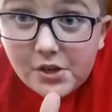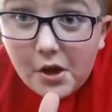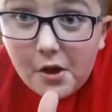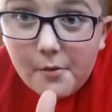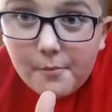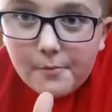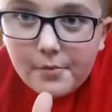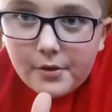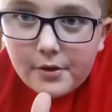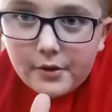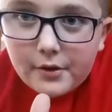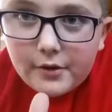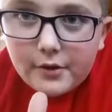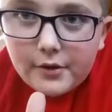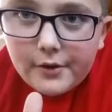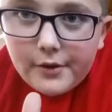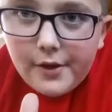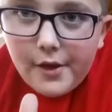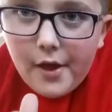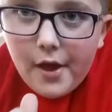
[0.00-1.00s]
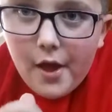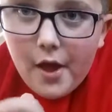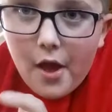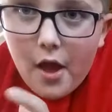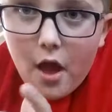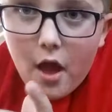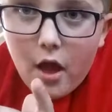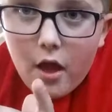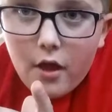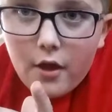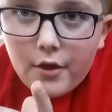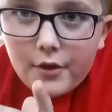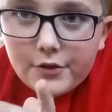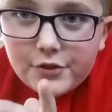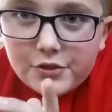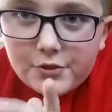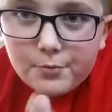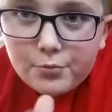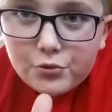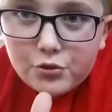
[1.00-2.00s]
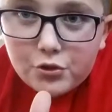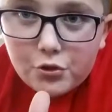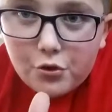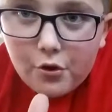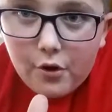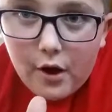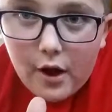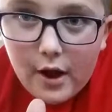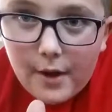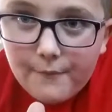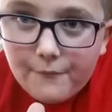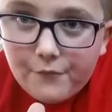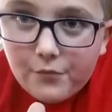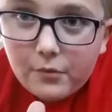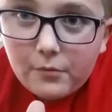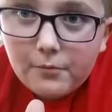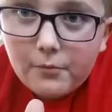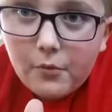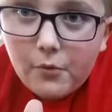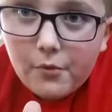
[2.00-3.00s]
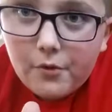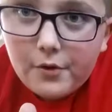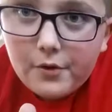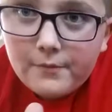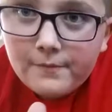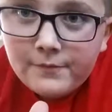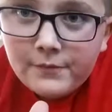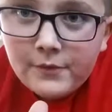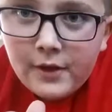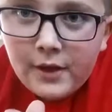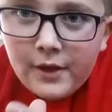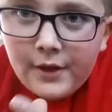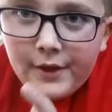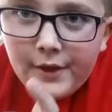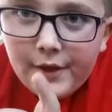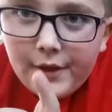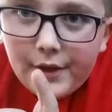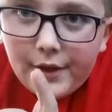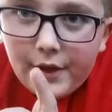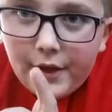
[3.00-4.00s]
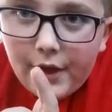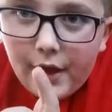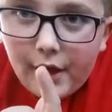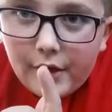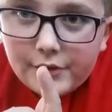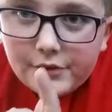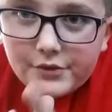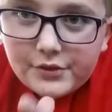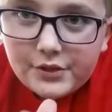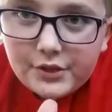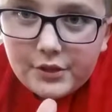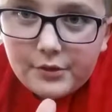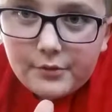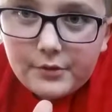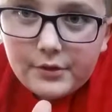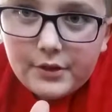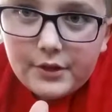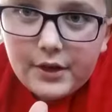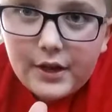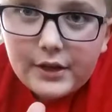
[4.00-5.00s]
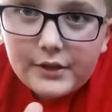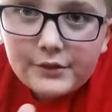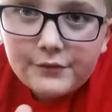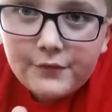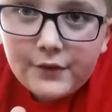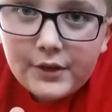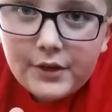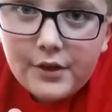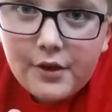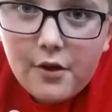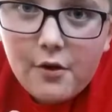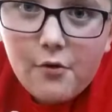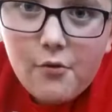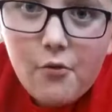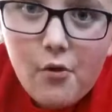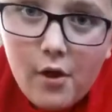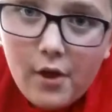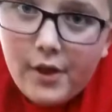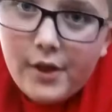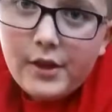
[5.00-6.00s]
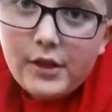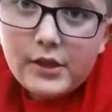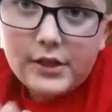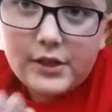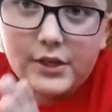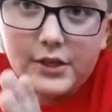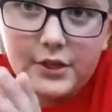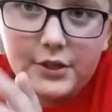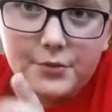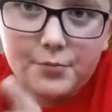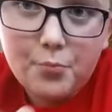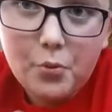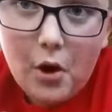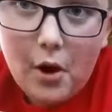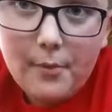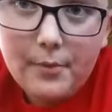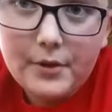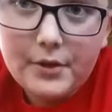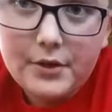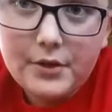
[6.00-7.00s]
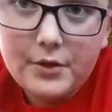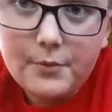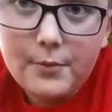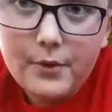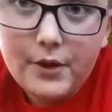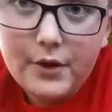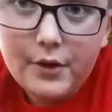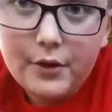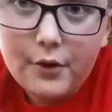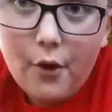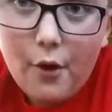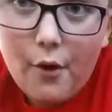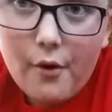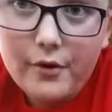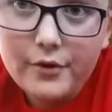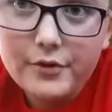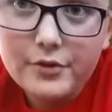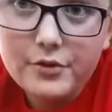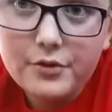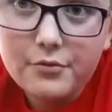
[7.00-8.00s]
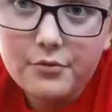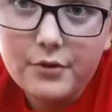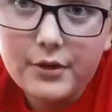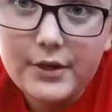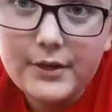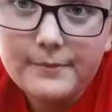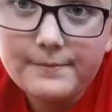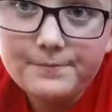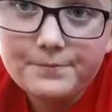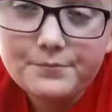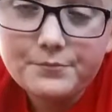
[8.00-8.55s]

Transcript: up. Subscribe for more. I'll see you in the next video. It is probably going to be a Cars 3,